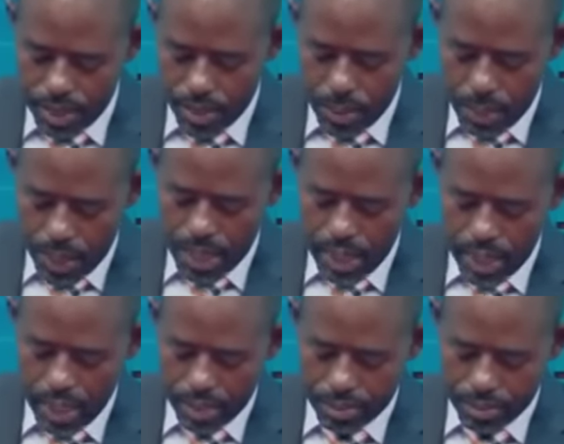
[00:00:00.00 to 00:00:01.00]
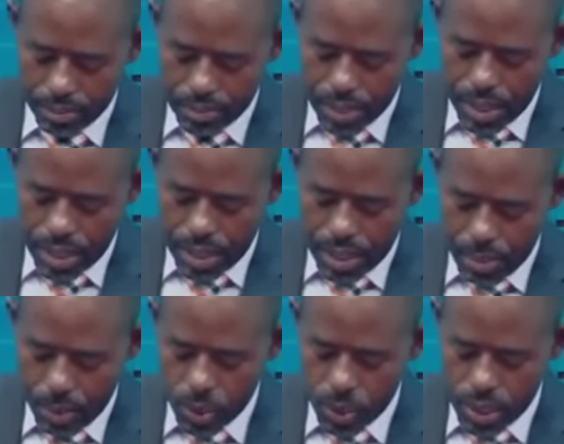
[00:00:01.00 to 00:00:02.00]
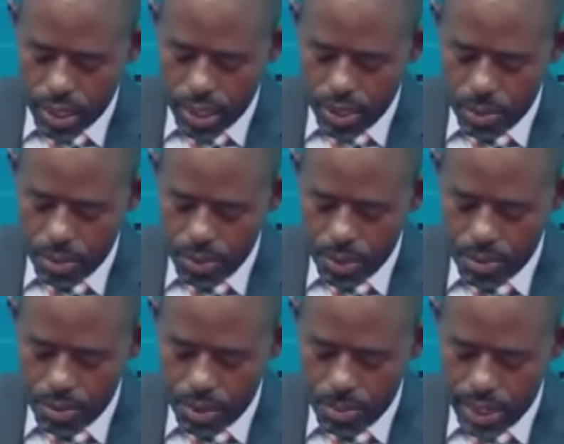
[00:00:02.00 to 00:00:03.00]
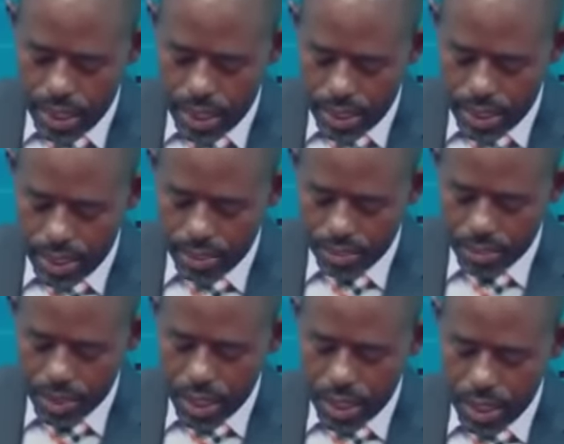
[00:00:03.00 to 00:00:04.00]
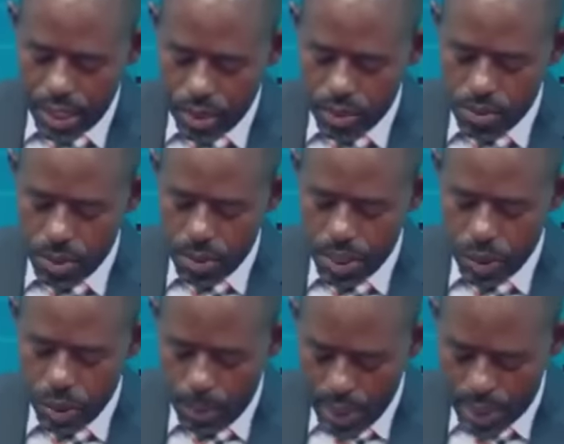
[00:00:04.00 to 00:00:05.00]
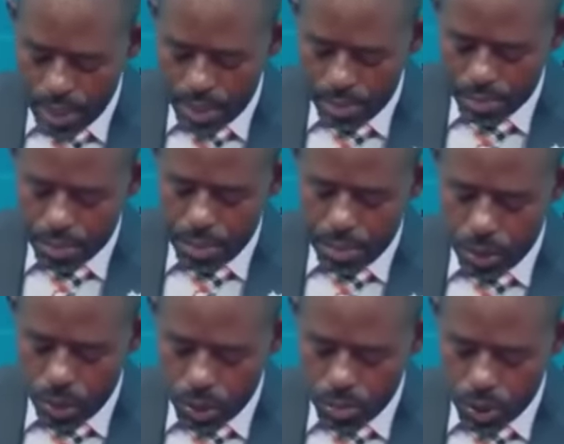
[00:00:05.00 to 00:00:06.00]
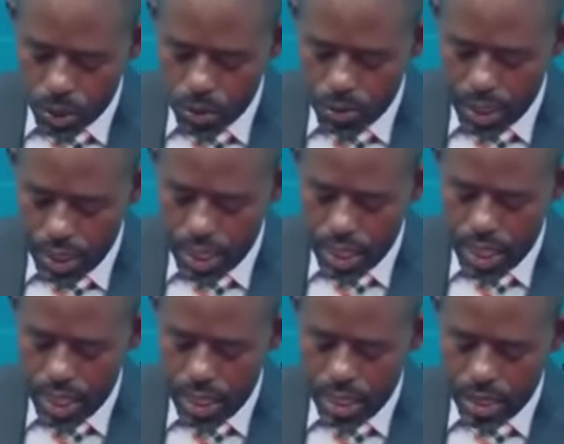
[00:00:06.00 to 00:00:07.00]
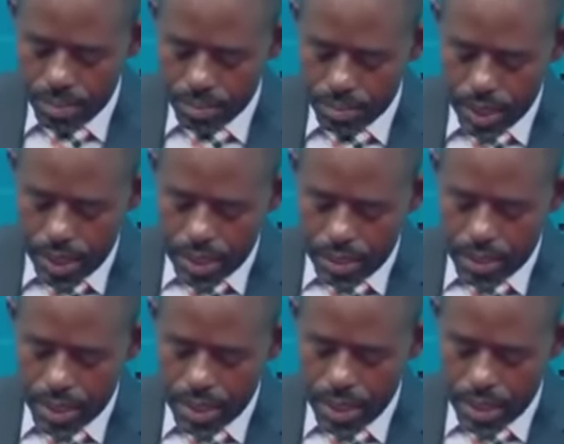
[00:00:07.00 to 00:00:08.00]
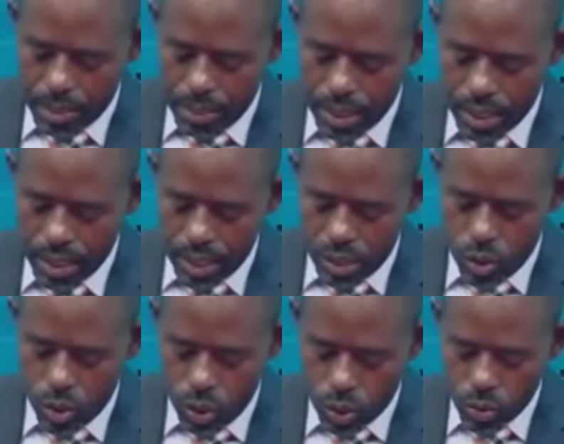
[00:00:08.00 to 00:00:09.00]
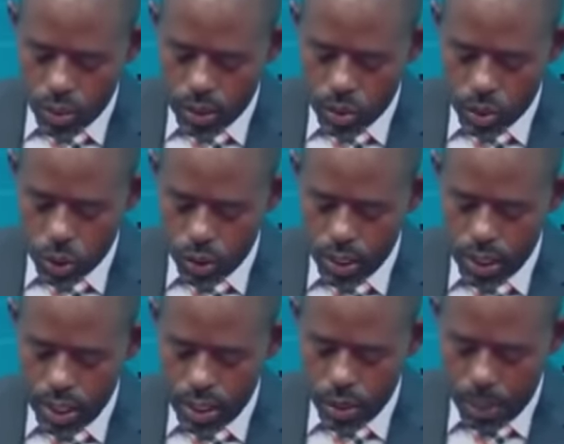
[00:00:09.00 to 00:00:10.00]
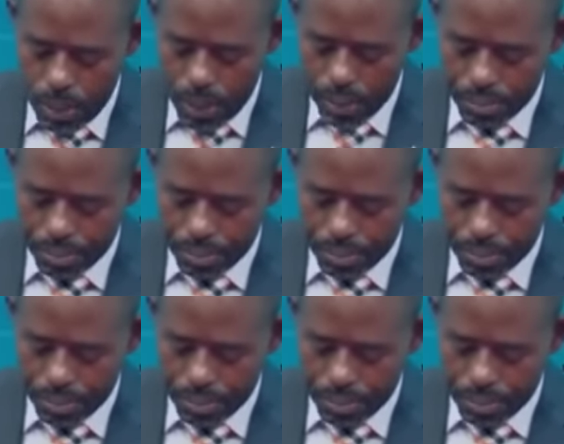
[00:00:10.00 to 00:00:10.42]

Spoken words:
the Muntu scenario before he formed ANT. They will form a new party because most of the key Kizza Besigye henchmen do not want to join NUP.